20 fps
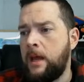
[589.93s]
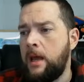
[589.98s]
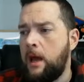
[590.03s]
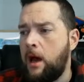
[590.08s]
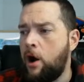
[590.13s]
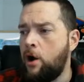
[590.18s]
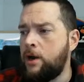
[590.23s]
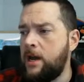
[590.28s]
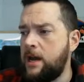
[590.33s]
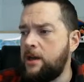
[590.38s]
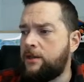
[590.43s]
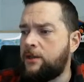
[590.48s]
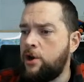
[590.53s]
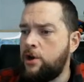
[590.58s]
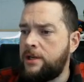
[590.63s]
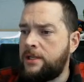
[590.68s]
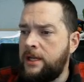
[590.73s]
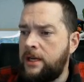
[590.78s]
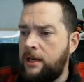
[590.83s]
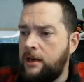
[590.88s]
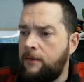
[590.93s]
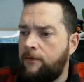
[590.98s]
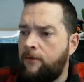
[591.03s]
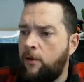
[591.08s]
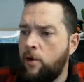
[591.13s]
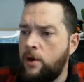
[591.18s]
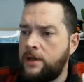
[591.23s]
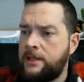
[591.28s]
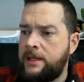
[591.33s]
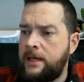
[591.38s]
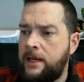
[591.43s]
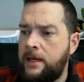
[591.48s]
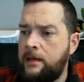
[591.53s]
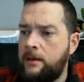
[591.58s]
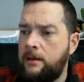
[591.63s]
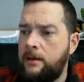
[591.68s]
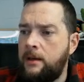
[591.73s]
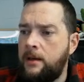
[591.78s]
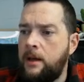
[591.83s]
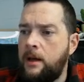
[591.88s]
Okay, 13 and
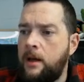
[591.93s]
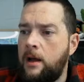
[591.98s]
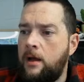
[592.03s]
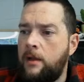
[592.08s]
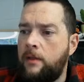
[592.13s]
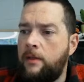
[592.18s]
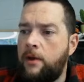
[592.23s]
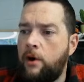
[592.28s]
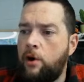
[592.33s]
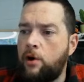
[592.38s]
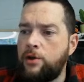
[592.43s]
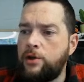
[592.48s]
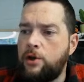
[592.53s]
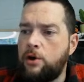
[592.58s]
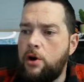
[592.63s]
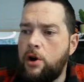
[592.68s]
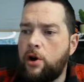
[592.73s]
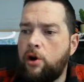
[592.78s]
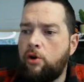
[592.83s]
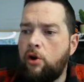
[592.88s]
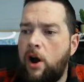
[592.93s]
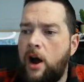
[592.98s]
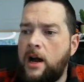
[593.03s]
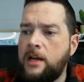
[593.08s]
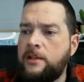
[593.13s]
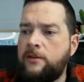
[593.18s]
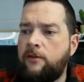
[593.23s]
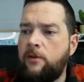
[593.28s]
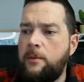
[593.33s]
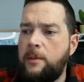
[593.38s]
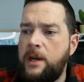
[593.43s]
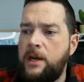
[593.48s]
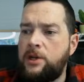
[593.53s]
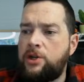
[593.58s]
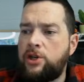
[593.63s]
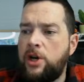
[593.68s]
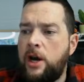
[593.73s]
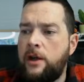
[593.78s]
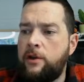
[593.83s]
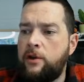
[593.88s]
14. Those are across from
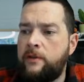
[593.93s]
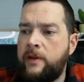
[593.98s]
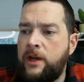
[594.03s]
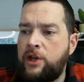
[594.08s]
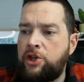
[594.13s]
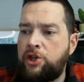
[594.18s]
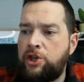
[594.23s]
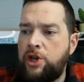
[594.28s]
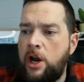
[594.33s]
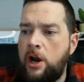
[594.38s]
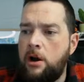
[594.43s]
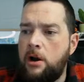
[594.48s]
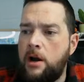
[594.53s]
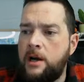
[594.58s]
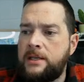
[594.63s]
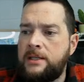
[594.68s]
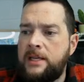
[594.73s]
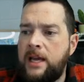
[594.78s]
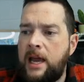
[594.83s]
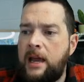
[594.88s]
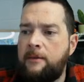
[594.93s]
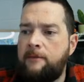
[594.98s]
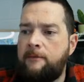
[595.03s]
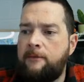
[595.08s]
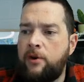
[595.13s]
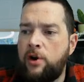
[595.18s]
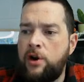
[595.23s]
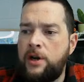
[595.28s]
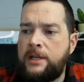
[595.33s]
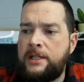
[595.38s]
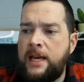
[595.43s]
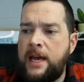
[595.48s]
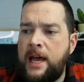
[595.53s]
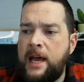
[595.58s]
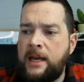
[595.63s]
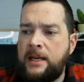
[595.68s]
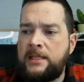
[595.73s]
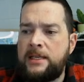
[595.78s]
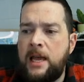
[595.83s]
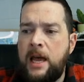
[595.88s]
each other. They share a same
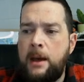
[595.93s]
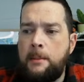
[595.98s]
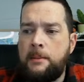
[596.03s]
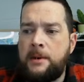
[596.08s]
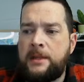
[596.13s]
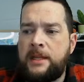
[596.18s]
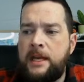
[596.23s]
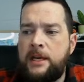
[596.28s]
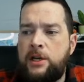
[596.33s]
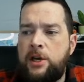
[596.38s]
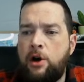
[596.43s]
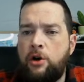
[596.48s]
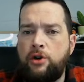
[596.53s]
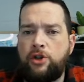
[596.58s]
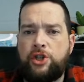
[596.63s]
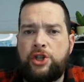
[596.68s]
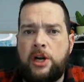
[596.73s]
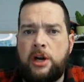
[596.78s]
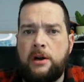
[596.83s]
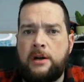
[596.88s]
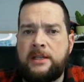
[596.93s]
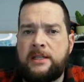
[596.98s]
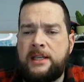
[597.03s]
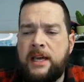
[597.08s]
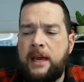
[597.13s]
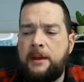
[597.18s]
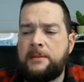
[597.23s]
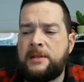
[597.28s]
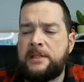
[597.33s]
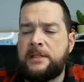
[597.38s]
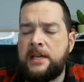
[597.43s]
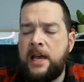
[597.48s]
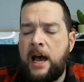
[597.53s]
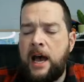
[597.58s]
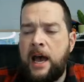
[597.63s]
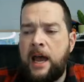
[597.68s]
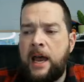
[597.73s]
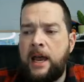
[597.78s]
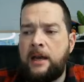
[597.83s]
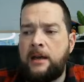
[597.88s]
vertex, but they don't share a same
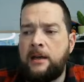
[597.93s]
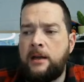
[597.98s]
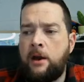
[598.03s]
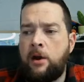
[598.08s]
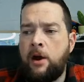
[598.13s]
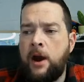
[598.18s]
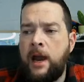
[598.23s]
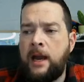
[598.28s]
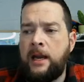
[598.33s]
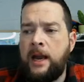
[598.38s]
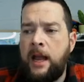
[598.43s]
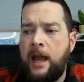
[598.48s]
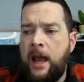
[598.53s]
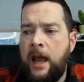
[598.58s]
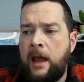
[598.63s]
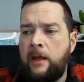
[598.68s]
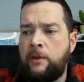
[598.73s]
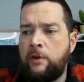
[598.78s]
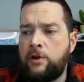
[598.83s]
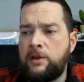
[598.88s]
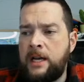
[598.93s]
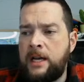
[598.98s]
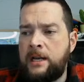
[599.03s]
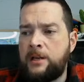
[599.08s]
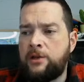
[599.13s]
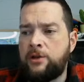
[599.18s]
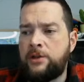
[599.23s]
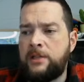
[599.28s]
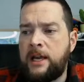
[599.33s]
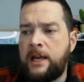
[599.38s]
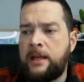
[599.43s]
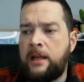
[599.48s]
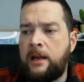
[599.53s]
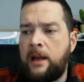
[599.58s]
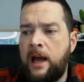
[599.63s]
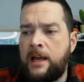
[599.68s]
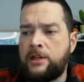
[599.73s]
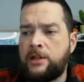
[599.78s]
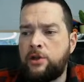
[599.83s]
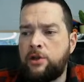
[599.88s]
side, all right? And there's intersecting
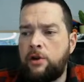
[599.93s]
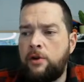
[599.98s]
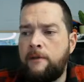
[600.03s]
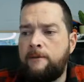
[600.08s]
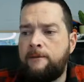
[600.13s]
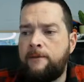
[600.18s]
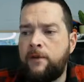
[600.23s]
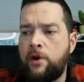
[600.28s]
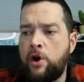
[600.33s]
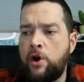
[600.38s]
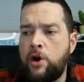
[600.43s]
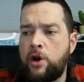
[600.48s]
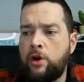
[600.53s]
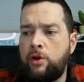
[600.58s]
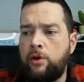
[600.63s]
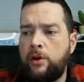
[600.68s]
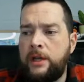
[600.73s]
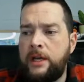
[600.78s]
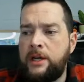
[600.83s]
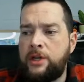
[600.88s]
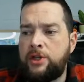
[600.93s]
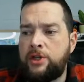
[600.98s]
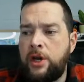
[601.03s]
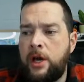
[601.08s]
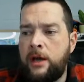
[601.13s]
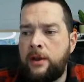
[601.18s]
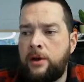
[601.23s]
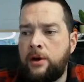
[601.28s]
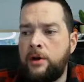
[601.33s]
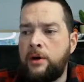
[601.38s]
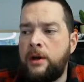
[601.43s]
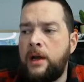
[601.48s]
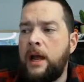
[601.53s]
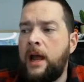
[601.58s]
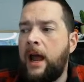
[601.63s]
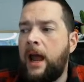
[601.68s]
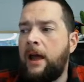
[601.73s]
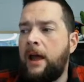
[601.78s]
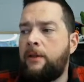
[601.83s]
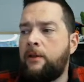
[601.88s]
lines, so they're vertical each other
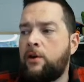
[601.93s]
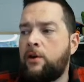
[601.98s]
and they're